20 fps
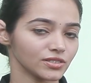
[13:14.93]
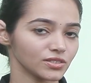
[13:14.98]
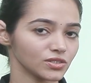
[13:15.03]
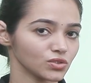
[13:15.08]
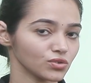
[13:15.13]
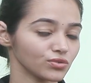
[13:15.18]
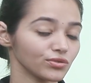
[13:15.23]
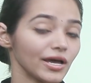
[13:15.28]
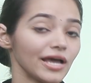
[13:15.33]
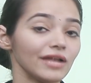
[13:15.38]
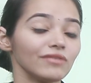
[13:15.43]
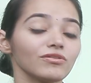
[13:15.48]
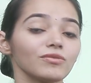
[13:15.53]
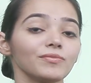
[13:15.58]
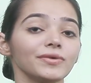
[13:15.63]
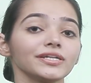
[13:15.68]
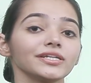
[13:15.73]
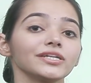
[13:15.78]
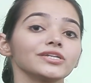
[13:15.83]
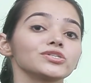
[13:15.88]
So the
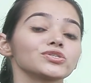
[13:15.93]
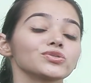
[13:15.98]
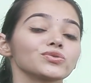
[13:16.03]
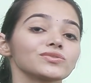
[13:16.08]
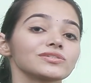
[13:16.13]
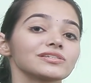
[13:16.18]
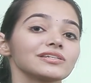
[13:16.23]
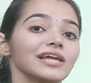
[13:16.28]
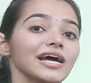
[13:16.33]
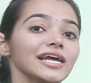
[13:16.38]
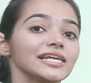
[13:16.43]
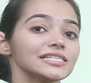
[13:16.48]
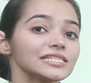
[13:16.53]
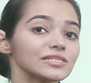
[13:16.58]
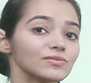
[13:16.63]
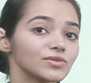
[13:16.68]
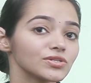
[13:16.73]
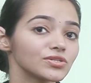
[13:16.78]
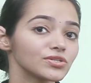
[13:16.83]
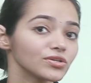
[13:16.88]
alphabet that shows line
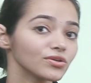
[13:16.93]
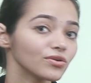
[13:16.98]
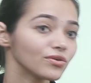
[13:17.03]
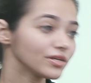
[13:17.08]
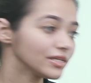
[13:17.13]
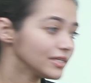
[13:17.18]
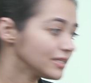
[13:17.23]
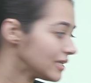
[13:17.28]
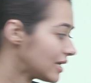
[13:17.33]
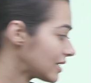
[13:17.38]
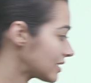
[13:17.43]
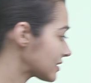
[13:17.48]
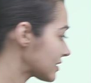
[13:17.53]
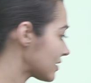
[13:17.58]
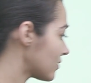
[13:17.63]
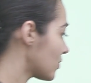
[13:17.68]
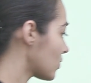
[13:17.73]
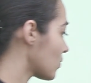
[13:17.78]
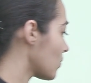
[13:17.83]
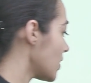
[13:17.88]
symmetry only, that is
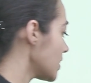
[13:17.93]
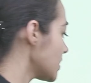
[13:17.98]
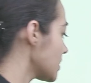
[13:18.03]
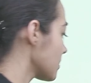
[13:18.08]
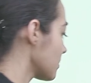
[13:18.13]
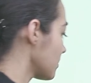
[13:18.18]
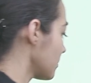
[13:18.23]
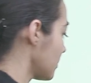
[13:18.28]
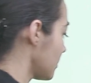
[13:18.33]
our what?